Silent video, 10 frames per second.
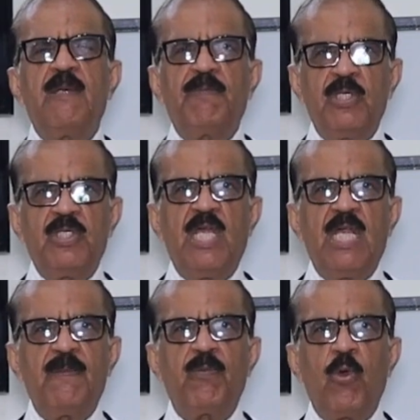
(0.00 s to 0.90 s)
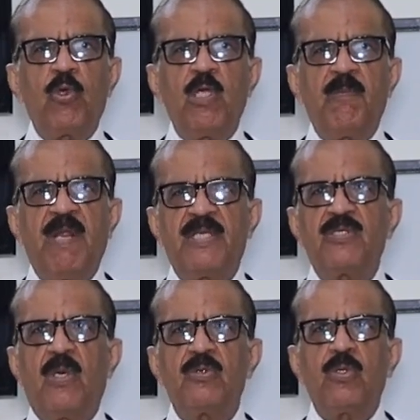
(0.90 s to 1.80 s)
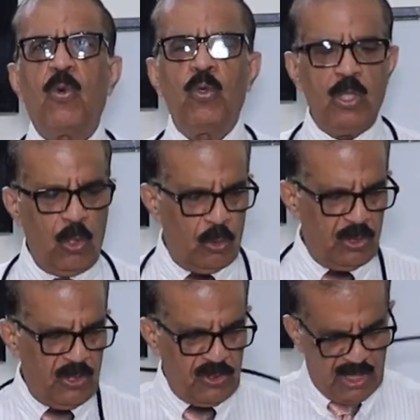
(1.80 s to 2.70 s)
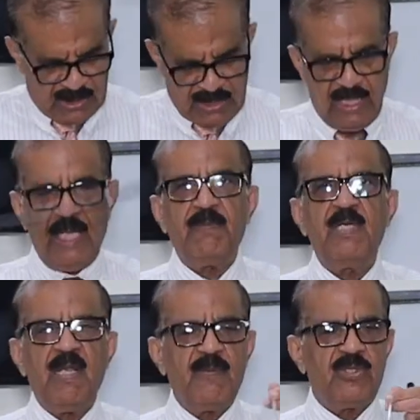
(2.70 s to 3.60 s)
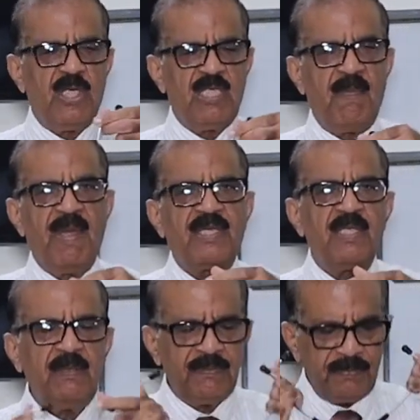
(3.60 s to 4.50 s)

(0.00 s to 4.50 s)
appreciate bronchial breath sound only on the trachea. Let me demonstrate the method.